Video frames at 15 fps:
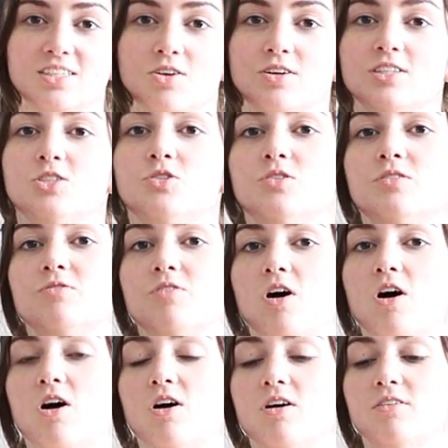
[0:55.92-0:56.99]
is going to
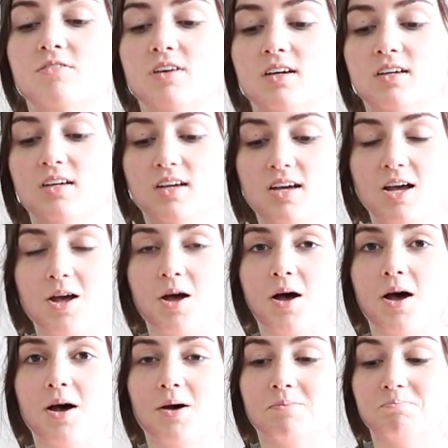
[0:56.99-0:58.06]
involve
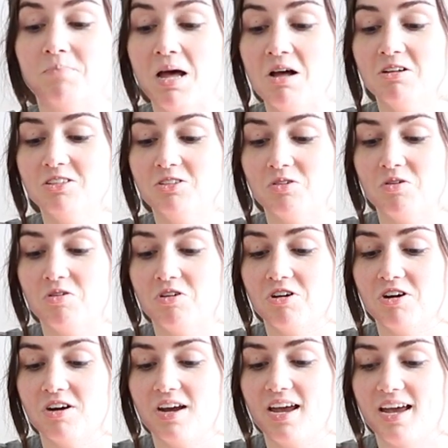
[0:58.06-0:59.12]
a belt
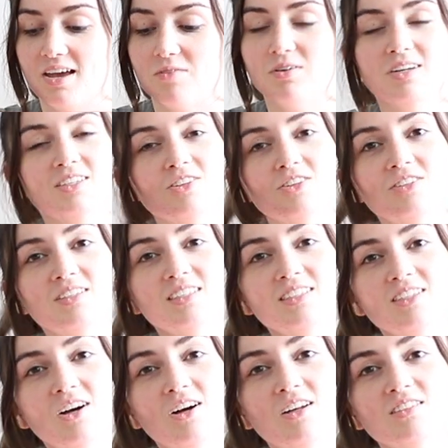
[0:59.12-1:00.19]
or a, what is this?
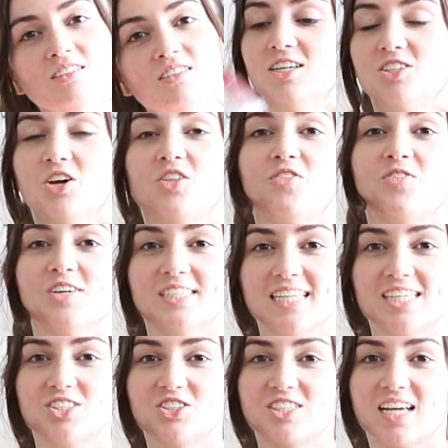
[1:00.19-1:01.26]
So the first
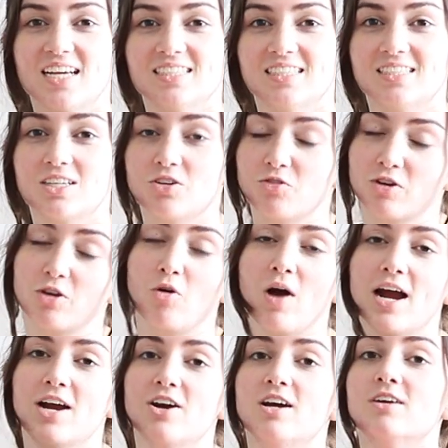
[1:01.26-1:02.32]
exercise is going to
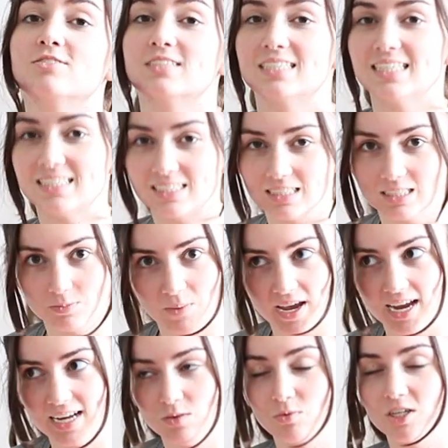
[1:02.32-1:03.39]
require a resistance
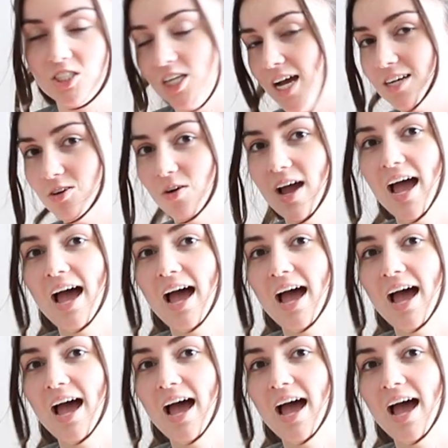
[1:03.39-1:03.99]
band, which I don't